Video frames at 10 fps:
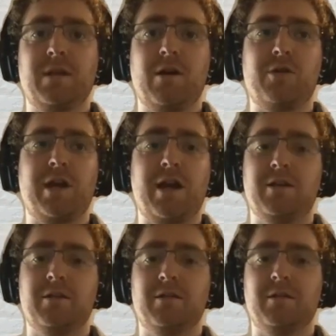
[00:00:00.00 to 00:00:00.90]

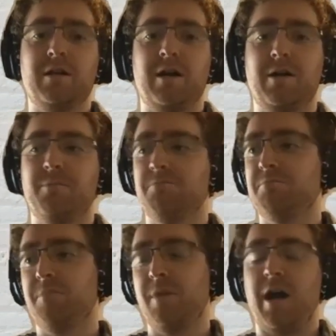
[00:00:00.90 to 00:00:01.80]
Okay,
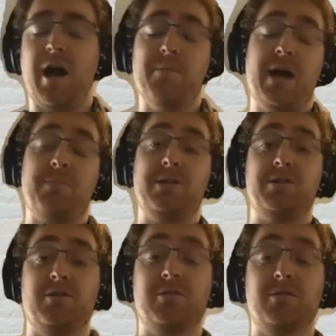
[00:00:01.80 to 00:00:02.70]
I'm happy
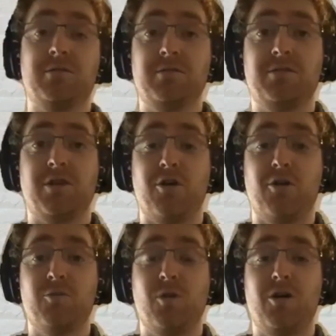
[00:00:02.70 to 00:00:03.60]
to
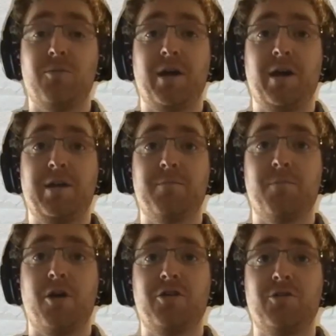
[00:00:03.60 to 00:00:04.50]
go while my
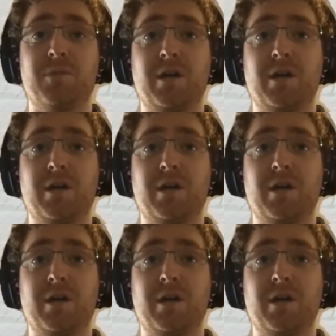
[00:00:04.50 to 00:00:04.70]
modem